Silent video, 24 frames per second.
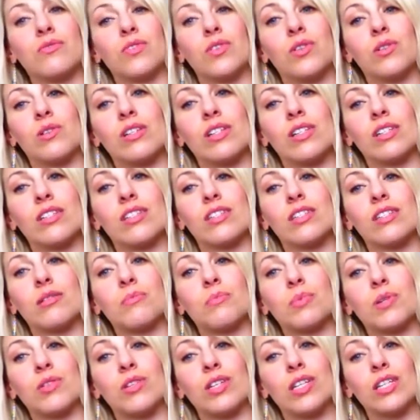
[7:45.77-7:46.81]
forwards the
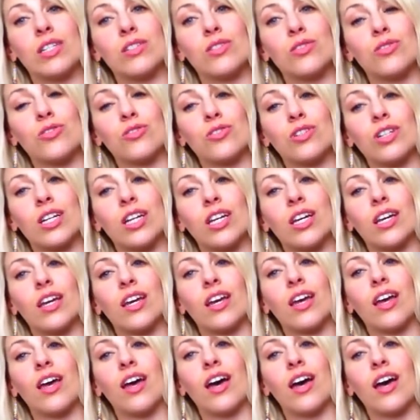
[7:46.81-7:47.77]
beauty industry.